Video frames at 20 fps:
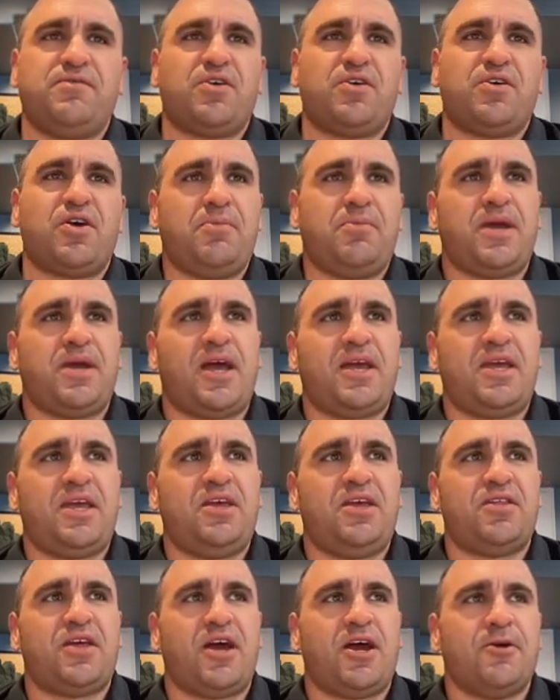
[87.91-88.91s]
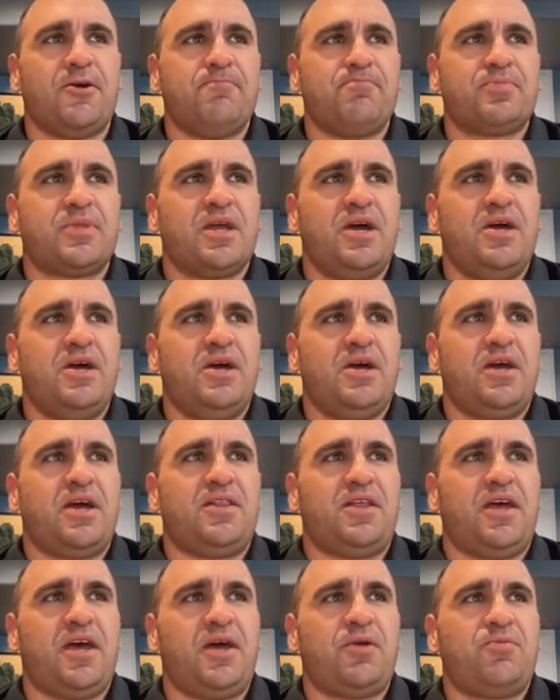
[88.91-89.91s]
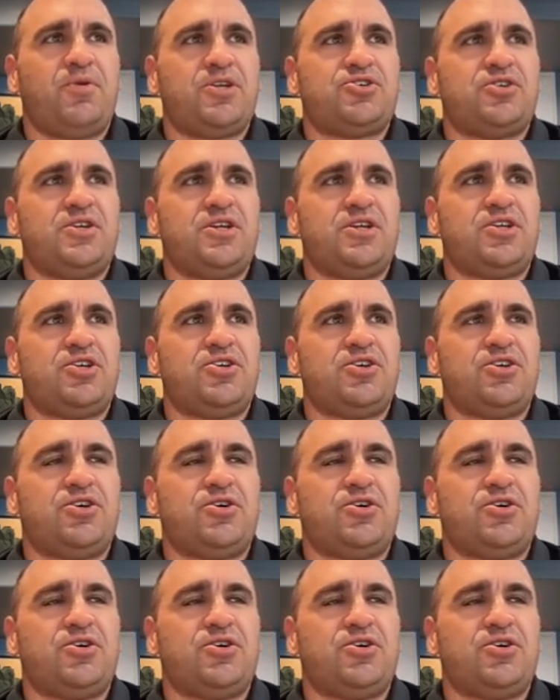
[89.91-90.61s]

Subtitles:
your API key there. And then what you need to do